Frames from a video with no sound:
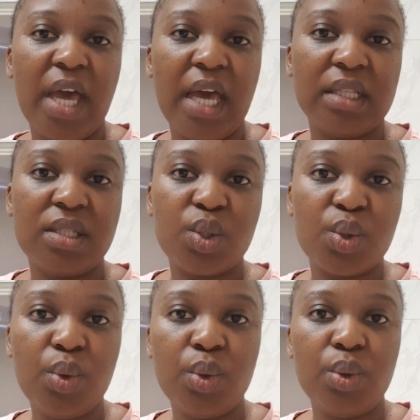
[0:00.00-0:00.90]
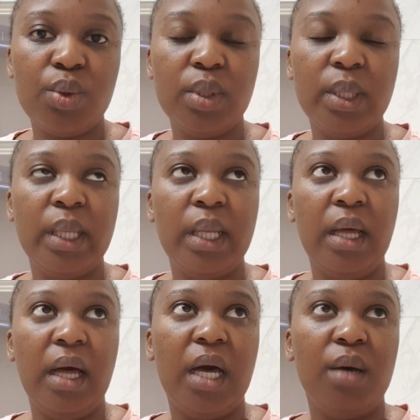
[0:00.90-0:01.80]
at school,
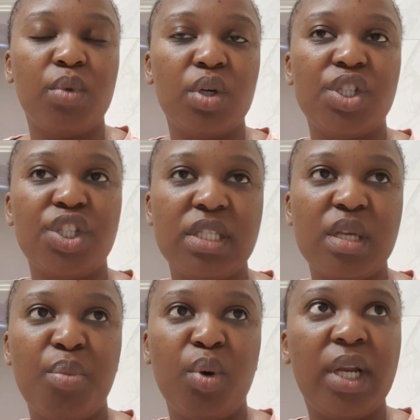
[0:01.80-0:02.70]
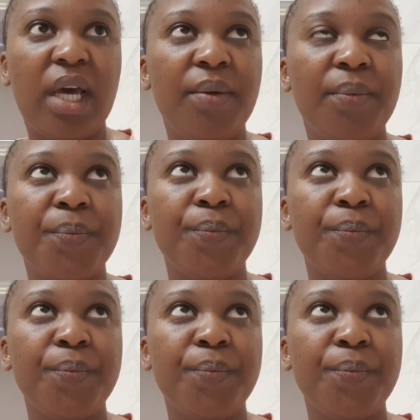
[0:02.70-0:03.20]
because she's a boarder.